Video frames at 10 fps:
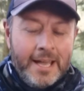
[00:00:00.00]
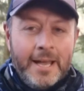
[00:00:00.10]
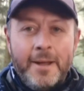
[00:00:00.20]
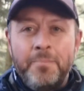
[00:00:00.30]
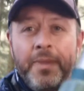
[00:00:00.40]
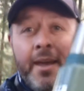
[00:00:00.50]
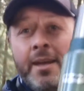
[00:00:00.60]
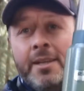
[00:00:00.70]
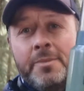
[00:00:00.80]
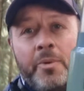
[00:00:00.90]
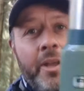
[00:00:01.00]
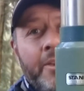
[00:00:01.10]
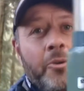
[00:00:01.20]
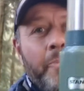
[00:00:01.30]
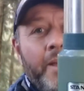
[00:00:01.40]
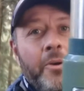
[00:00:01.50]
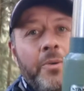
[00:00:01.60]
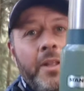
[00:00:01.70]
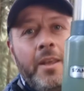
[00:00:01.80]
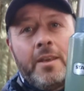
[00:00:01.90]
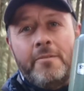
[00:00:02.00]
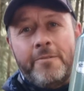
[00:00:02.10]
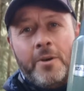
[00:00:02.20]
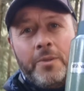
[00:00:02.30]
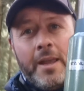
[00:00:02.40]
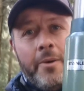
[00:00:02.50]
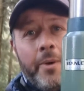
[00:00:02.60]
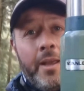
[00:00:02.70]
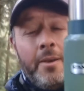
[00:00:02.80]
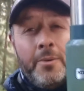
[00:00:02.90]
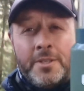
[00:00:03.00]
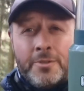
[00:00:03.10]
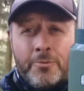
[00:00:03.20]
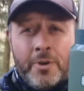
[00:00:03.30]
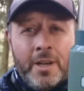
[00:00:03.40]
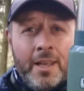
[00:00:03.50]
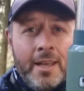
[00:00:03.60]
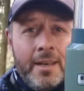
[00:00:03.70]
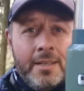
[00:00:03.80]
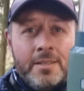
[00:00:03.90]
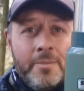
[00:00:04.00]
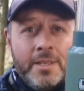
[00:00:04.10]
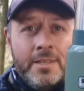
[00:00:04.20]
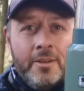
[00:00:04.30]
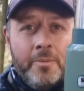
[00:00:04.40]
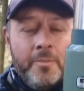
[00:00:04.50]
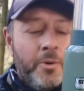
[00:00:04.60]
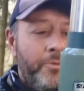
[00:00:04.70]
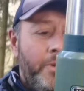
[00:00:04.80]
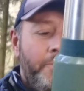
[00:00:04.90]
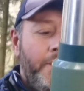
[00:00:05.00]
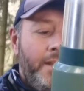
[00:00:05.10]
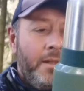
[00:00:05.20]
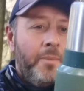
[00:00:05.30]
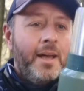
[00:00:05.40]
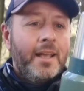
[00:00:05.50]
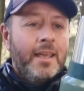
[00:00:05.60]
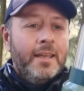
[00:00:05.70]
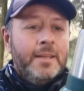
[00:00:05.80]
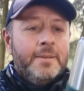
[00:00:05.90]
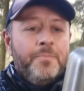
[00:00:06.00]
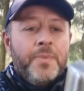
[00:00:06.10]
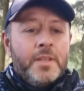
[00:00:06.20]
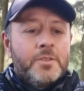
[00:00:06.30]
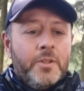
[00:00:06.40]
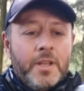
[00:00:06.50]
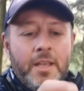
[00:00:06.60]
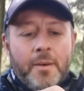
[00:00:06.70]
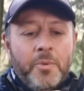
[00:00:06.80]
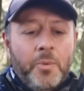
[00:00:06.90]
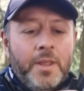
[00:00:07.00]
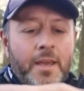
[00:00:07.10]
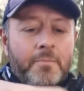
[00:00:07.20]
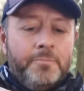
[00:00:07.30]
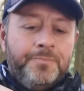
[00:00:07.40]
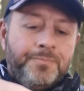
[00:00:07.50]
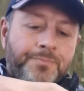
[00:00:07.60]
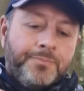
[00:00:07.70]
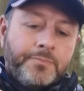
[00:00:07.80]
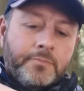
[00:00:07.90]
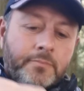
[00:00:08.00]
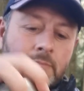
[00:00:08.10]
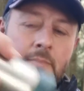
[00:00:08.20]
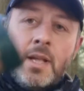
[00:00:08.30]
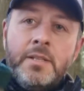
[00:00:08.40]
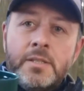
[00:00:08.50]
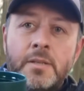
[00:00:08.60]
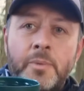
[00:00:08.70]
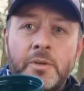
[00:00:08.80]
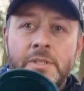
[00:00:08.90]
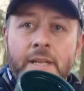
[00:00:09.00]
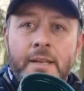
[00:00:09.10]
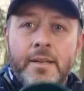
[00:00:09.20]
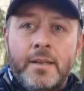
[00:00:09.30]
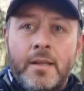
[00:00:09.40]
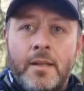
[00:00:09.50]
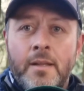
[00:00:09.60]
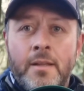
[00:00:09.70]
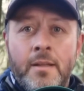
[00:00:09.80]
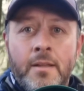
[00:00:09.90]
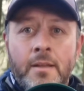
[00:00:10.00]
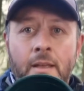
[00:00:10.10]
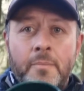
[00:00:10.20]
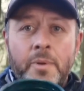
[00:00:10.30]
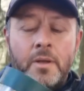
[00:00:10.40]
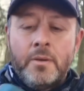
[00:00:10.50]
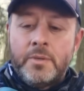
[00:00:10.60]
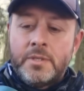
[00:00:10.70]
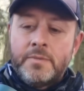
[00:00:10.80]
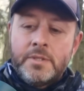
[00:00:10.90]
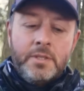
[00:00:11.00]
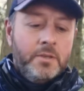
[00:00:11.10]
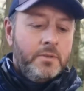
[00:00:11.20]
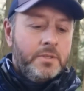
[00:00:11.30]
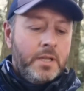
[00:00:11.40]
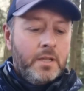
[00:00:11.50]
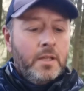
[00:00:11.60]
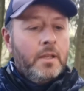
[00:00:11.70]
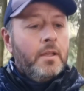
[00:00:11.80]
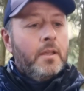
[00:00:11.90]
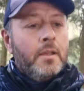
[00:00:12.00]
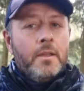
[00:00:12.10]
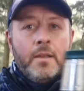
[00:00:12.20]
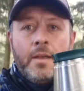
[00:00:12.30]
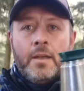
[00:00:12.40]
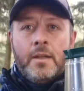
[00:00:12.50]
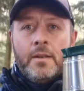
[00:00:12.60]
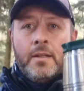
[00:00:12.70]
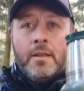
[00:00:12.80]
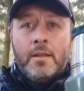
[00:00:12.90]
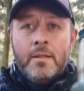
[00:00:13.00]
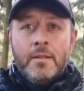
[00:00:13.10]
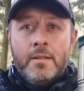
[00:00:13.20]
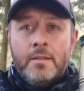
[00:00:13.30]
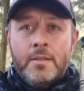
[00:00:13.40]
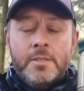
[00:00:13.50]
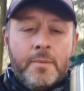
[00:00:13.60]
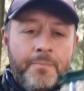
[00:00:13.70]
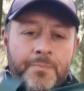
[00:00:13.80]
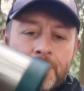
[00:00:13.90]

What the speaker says: It's a pretty cool build. You can fold that away, which is really handy, so it makes a little bit more room in your bag. It's got the cup with it, just the bog standard cup, which I've just used, and the top.